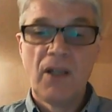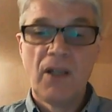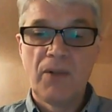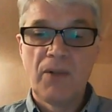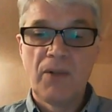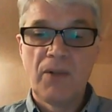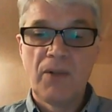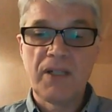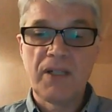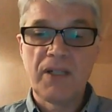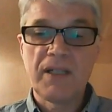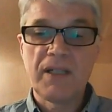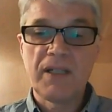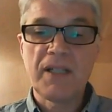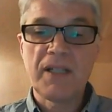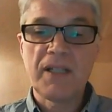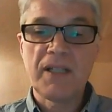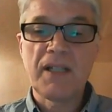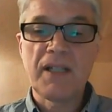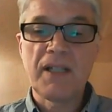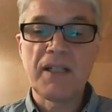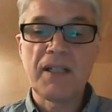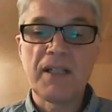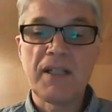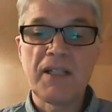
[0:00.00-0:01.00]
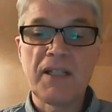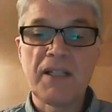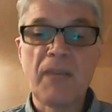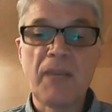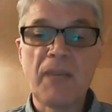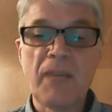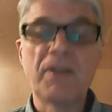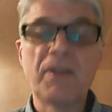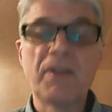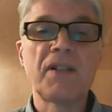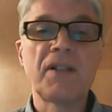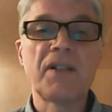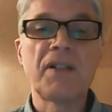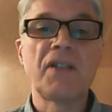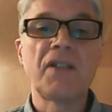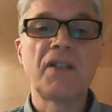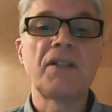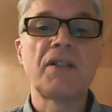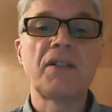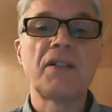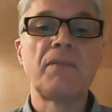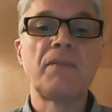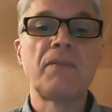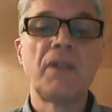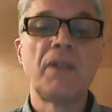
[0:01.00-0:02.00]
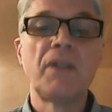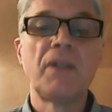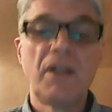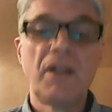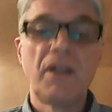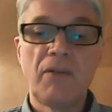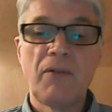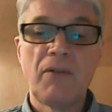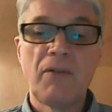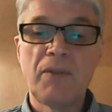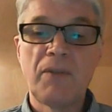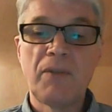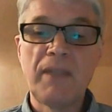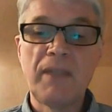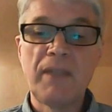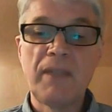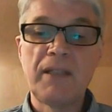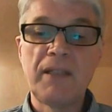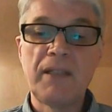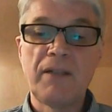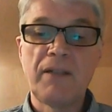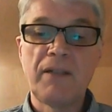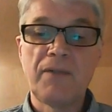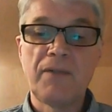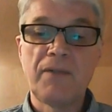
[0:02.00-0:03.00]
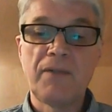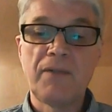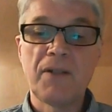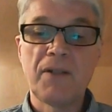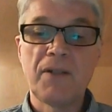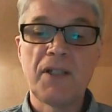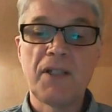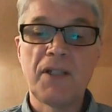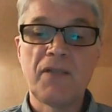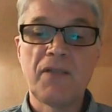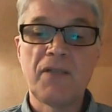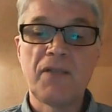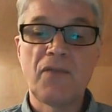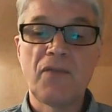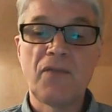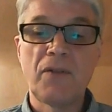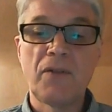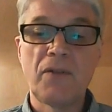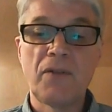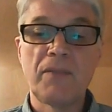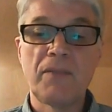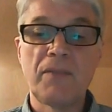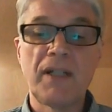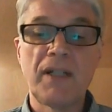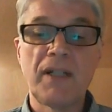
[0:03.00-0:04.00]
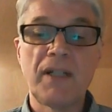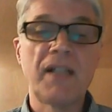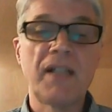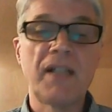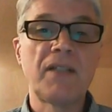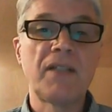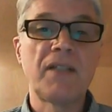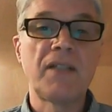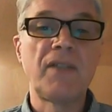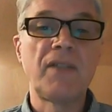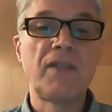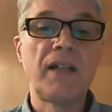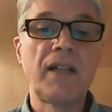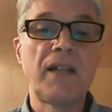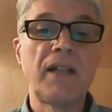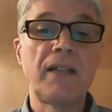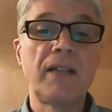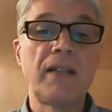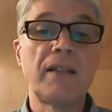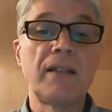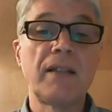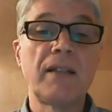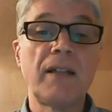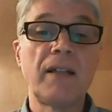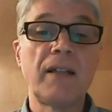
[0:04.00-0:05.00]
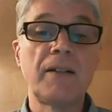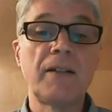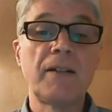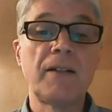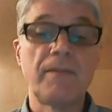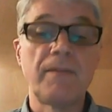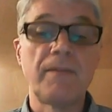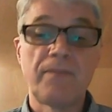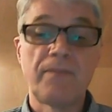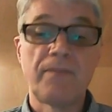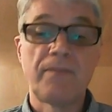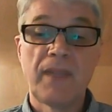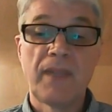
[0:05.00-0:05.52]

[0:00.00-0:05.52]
which exists as a separate system with many differences from the rest of the United Kingdom.